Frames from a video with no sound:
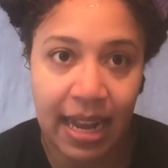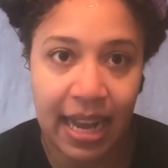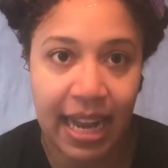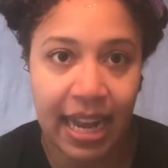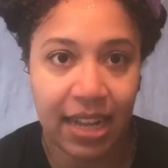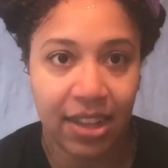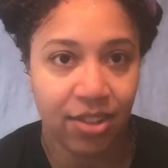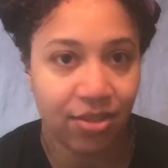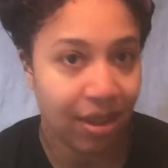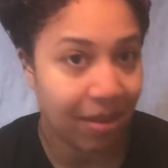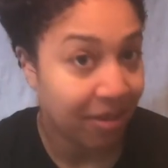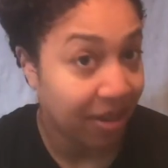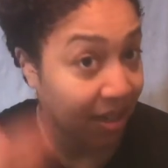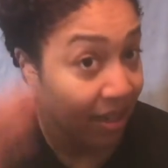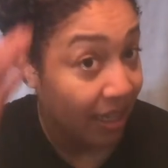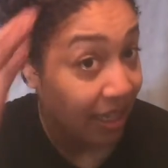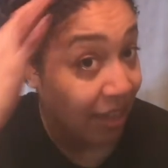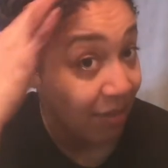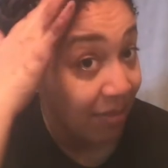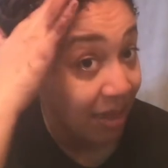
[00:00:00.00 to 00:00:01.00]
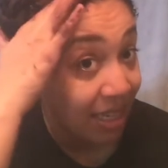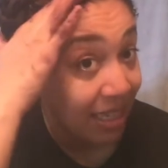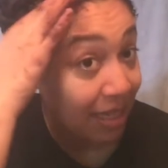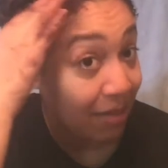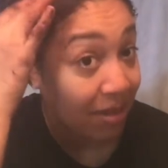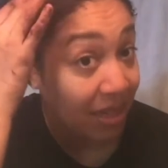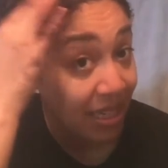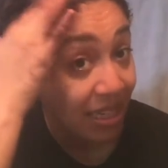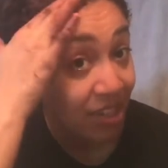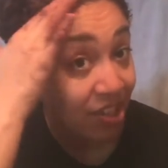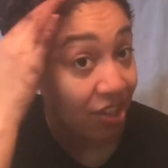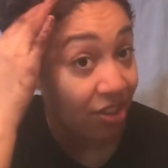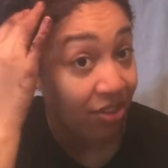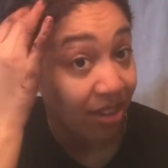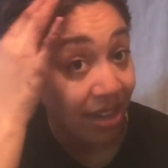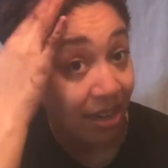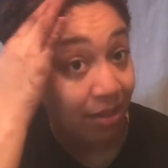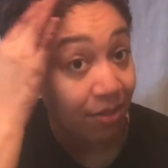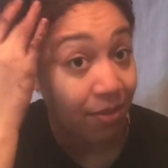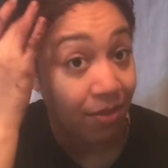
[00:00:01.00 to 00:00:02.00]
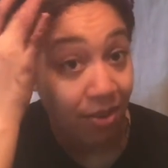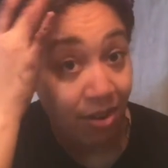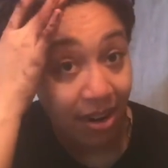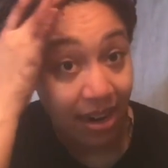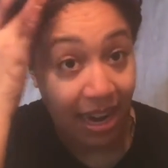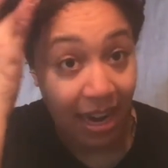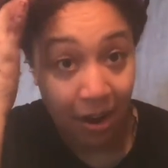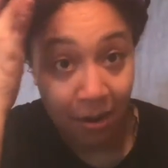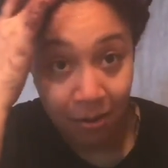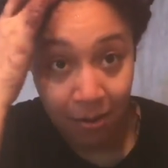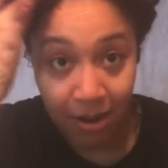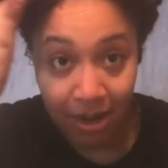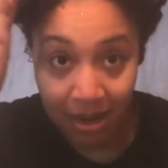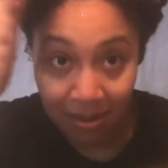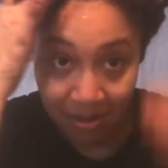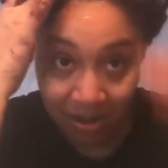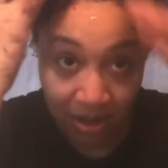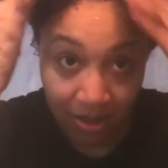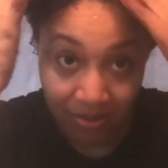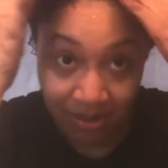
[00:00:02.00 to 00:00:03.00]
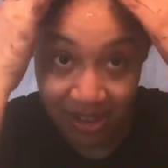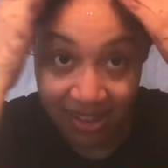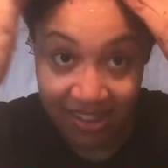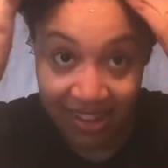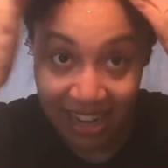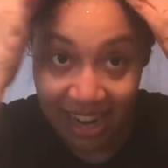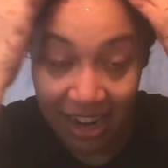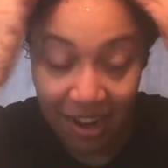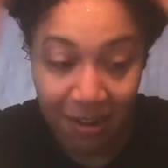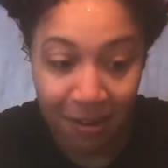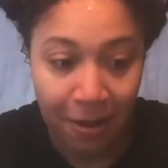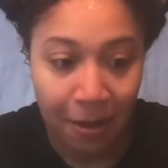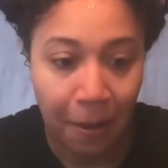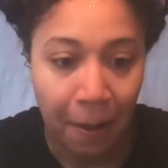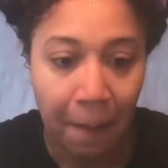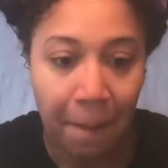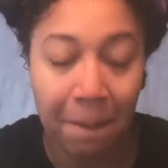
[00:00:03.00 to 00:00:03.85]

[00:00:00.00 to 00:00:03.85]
And so I'm gonna leave my deep conditioner in for an hour and I'm gonna rinse it out.